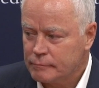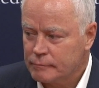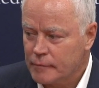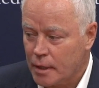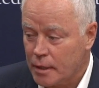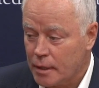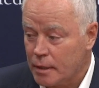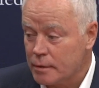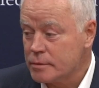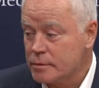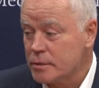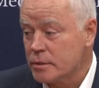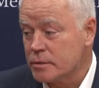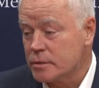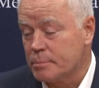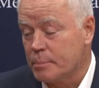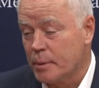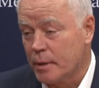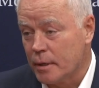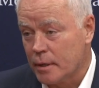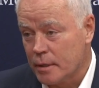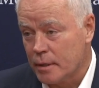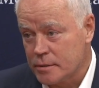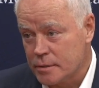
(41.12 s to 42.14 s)
I
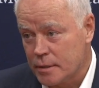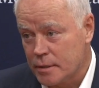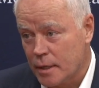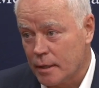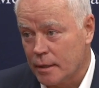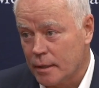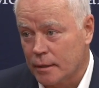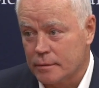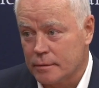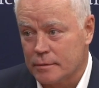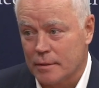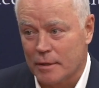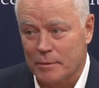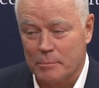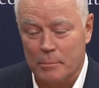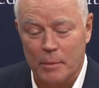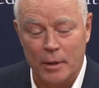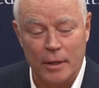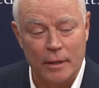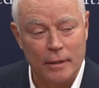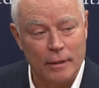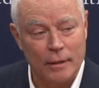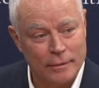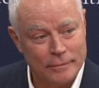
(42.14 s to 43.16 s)
anticipate us getting it done
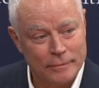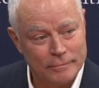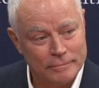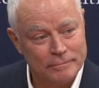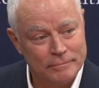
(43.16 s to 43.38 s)
by then.